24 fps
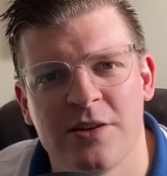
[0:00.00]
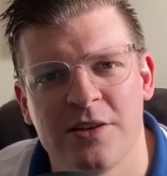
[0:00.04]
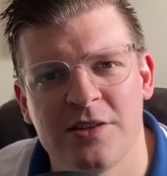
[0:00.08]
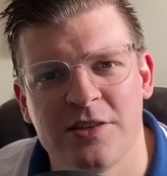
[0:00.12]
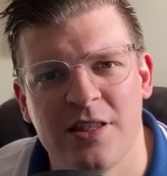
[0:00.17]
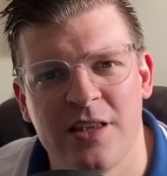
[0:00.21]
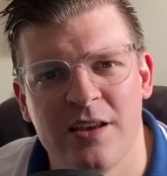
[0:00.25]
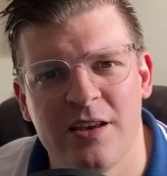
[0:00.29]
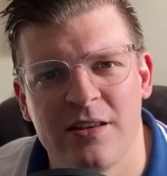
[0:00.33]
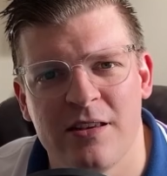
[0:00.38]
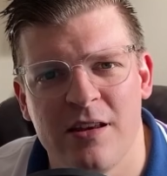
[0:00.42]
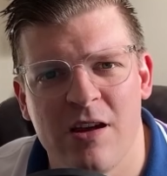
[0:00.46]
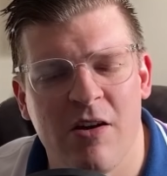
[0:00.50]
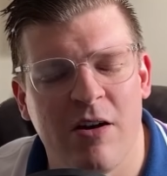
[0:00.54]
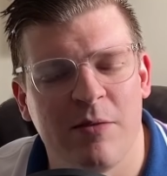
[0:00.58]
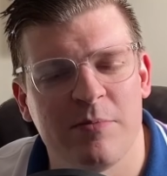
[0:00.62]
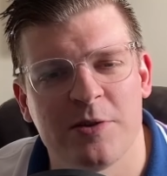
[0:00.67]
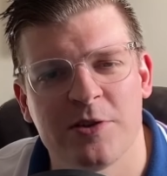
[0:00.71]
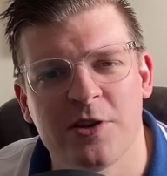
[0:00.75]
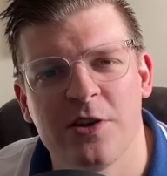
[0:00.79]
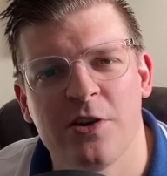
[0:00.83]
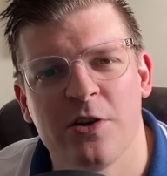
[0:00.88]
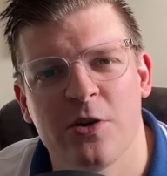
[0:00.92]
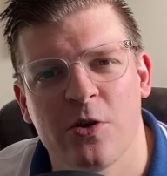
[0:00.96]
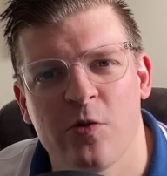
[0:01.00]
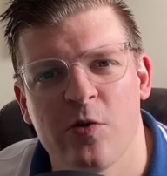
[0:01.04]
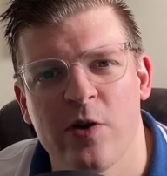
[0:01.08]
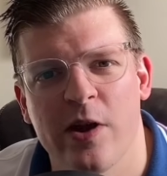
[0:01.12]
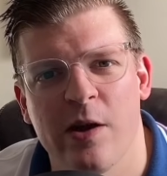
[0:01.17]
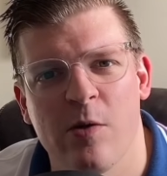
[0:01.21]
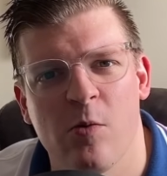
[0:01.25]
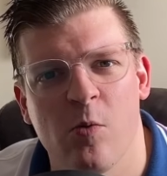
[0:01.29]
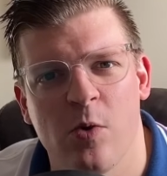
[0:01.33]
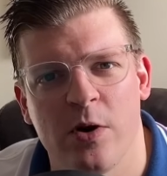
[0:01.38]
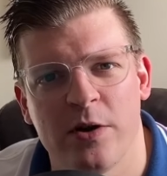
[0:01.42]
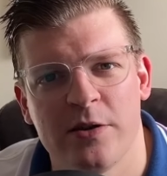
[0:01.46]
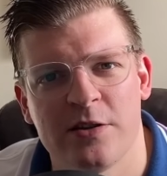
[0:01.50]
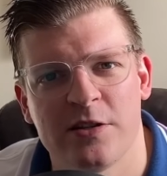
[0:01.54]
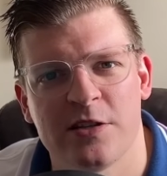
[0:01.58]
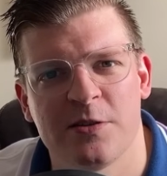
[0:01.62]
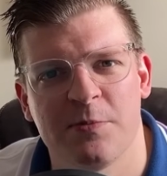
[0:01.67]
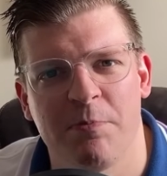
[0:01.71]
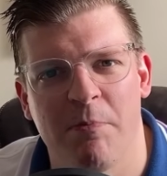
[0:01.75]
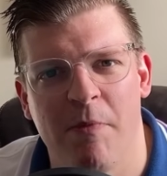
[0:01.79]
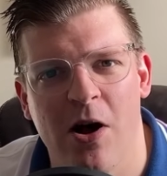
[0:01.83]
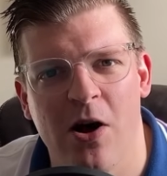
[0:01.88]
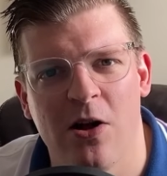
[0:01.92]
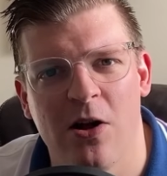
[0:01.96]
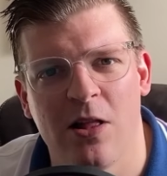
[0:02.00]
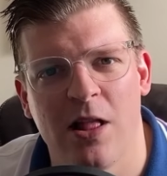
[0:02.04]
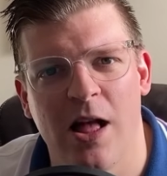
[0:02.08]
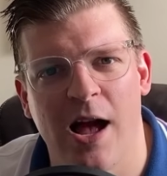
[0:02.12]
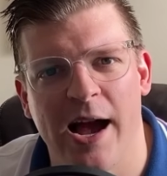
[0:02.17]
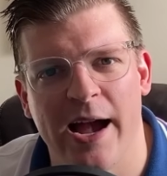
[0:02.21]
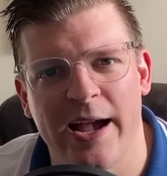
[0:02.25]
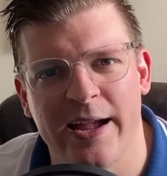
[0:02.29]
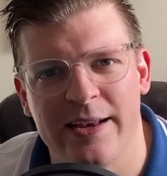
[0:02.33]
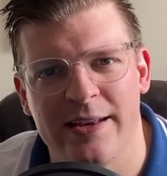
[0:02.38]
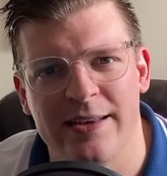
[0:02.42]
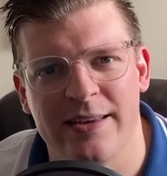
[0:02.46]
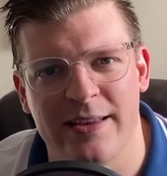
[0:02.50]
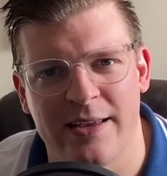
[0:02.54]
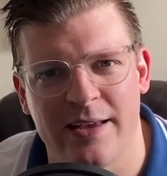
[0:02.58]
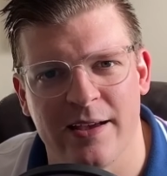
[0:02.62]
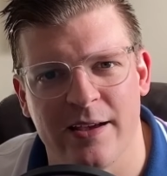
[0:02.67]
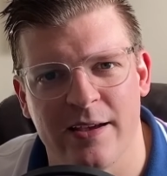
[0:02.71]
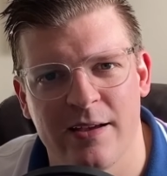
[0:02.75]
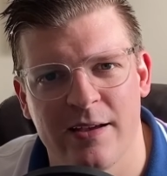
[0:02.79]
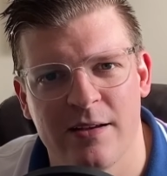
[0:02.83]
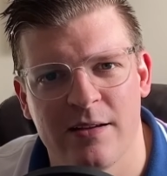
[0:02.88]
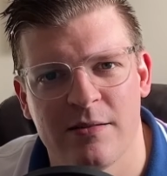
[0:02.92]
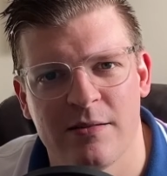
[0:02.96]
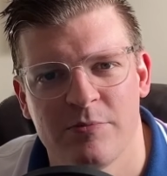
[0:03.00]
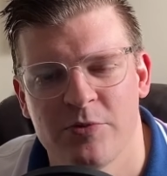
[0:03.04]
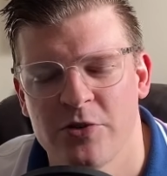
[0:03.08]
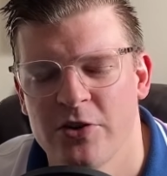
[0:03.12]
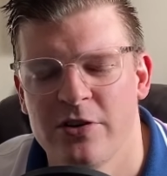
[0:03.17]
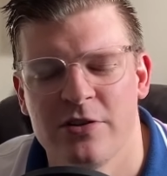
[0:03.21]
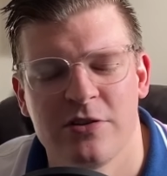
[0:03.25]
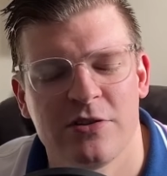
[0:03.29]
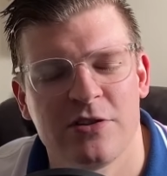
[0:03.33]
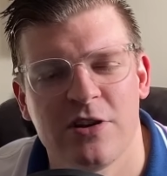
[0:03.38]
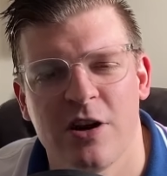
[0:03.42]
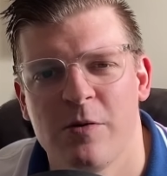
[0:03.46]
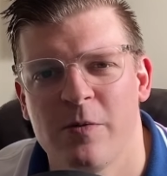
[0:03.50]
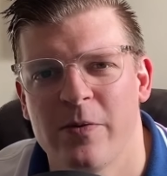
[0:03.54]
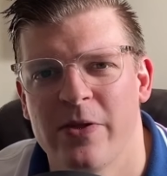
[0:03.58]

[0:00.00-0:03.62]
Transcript: think, no, I'm just gonna create one small idea. I'm gonna start with an